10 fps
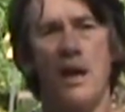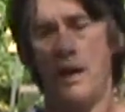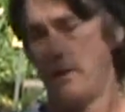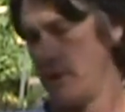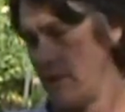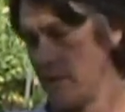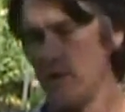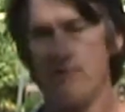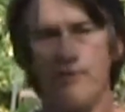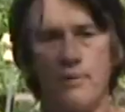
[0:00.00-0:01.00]
and
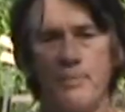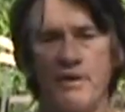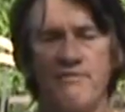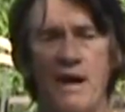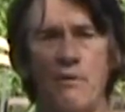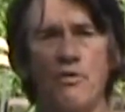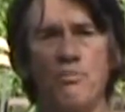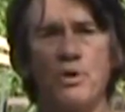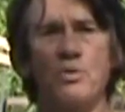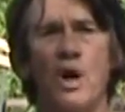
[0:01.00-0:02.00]
look for a big vat
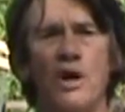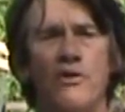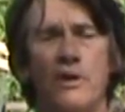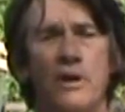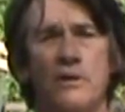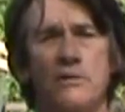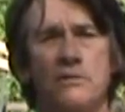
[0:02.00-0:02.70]
with blue water in it.